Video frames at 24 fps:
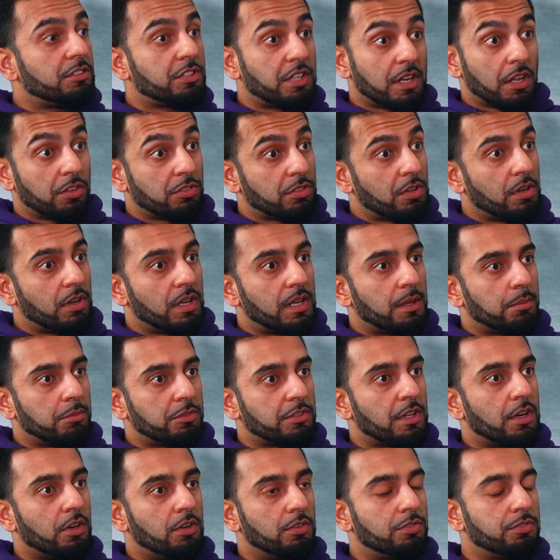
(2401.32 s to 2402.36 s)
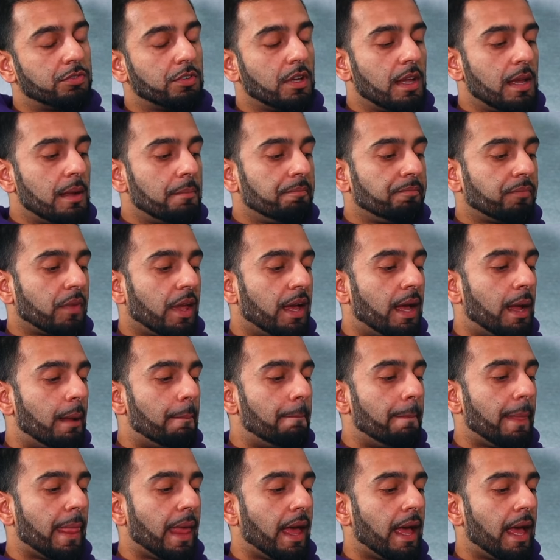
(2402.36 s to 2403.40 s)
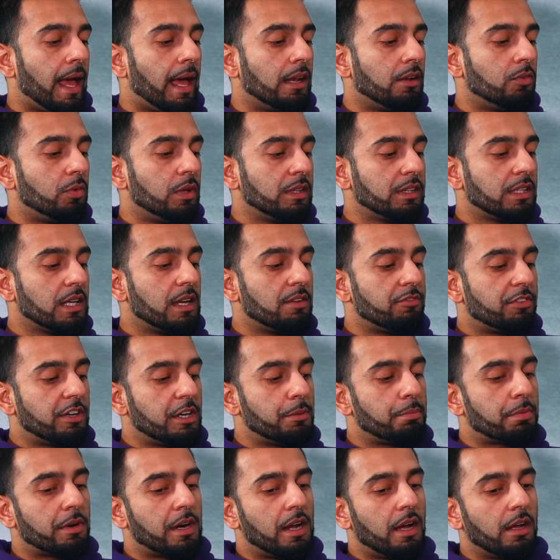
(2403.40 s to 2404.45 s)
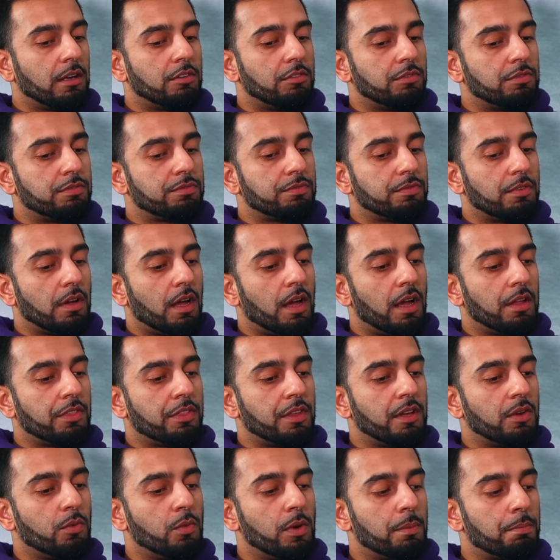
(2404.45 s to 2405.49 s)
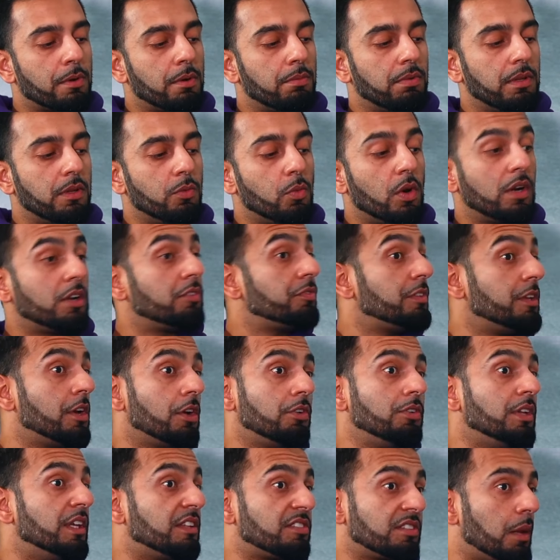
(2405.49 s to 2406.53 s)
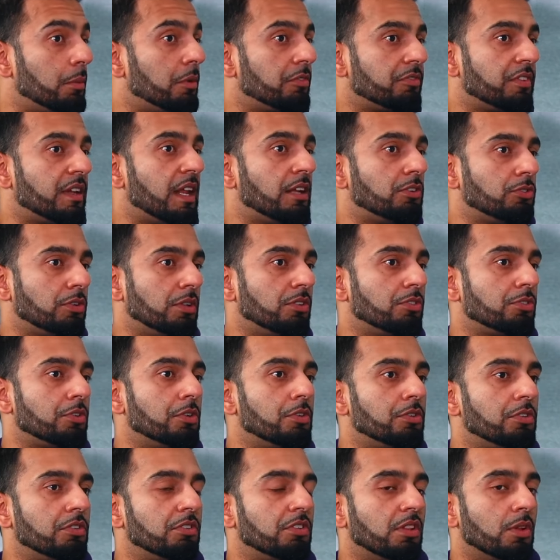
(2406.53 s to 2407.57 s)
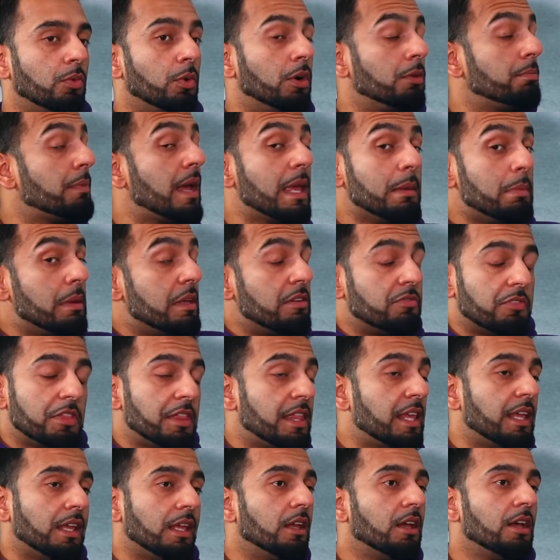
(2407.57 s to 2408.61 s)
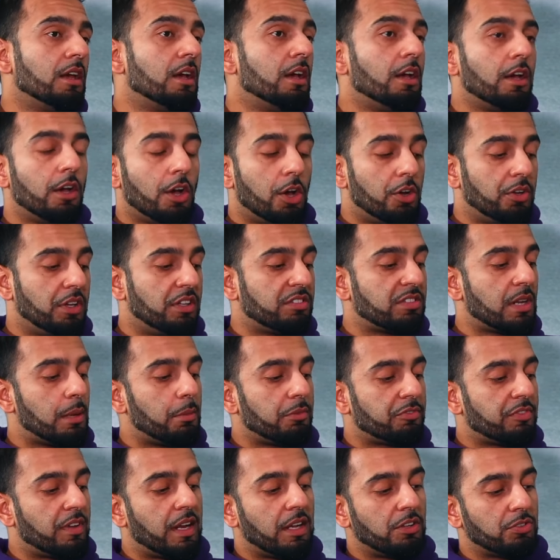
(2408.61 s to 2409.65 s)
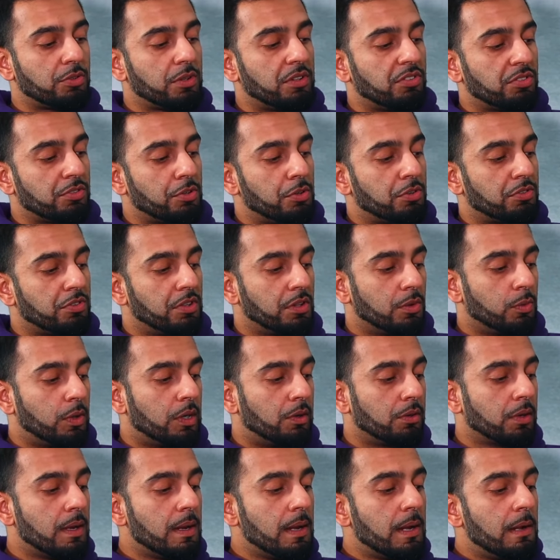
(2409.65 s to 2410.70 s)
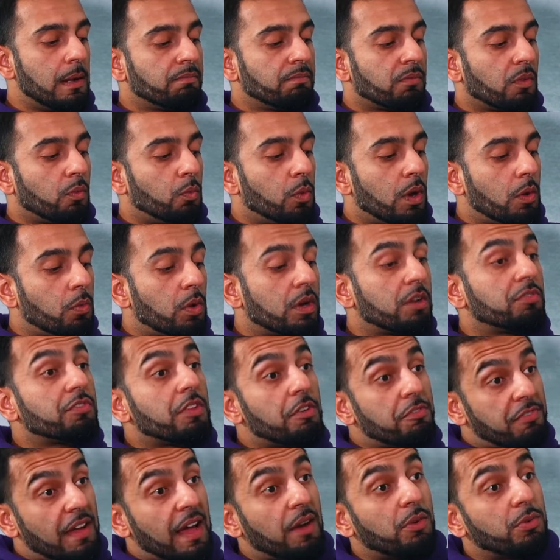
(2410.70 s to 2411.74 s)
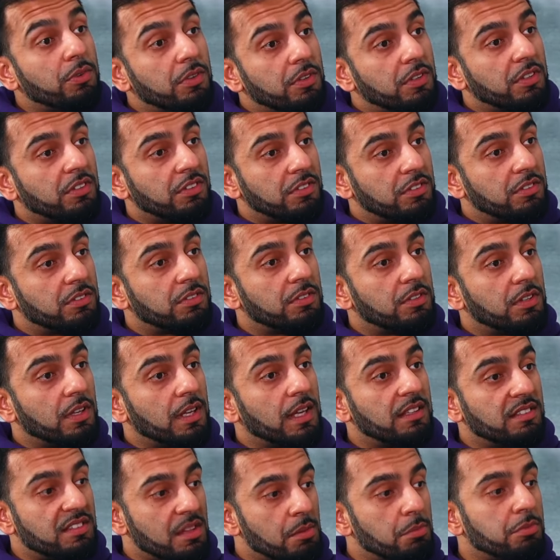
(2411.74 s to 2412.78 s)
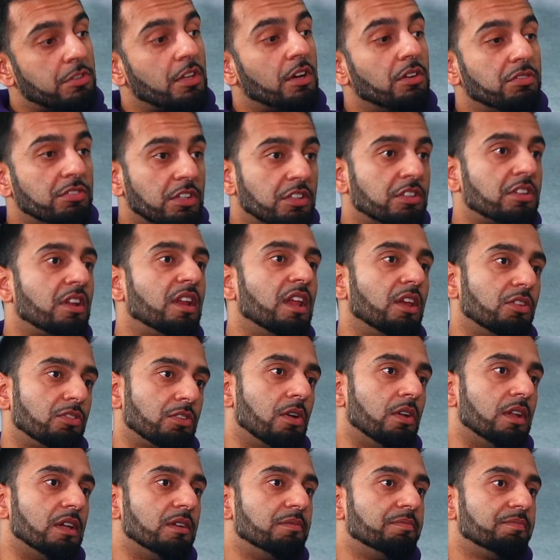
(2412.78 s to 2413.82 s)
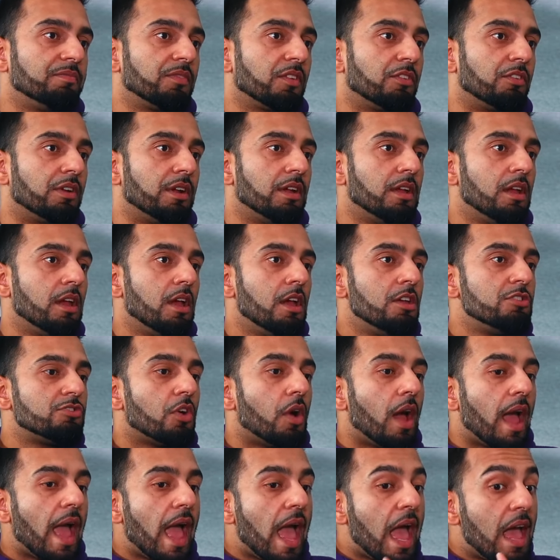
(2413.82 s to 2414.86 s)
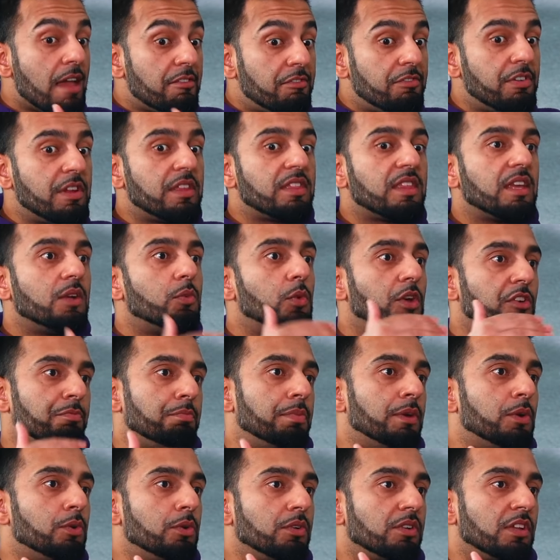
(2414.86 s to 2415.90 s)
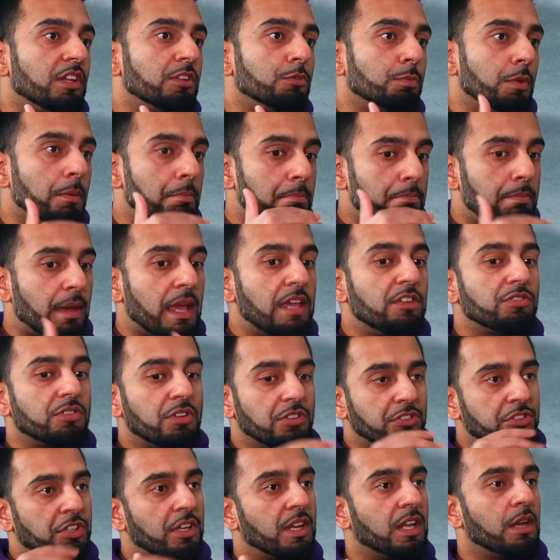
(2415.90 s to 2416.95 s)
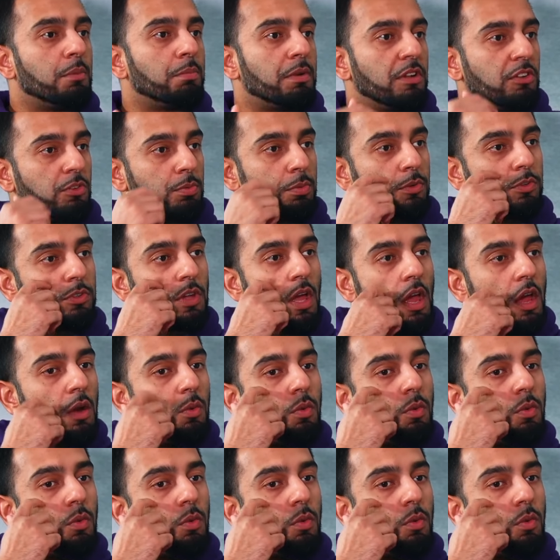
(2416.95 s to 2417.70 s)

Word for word: Sharia scholar himself. Um, and one thing I'm very proud of, I think we're probably one of the only Islamic financial institutions in the world, maybe even the only Islamic financial institution in the world, where one of the founders is themselves a Sharia scholar. Yes. So everything we've built has been based on Sharia principles.